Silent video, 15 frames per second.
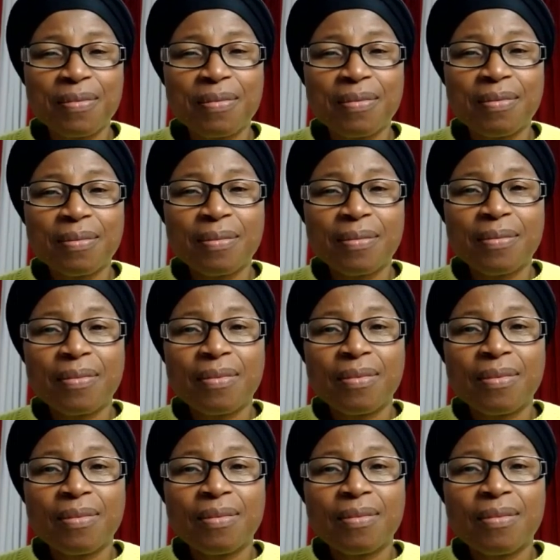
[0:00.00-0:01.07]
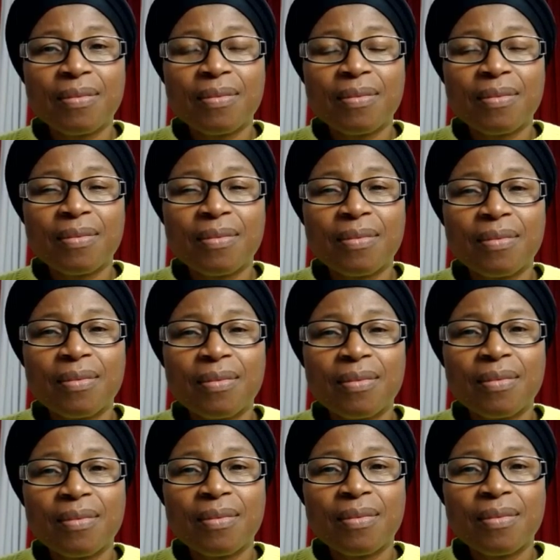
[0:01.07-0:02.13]

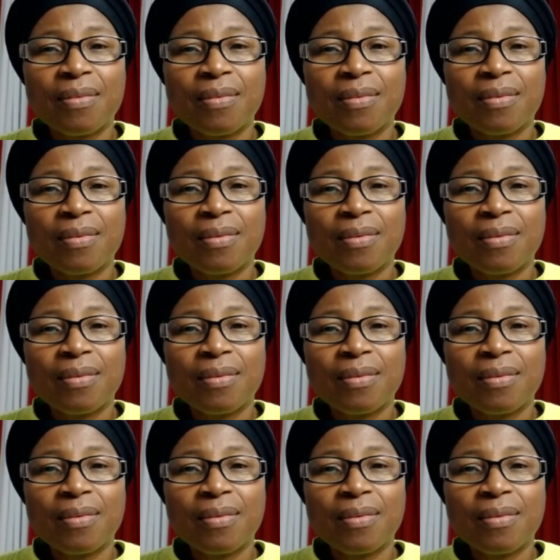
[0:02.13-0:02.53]
(silence)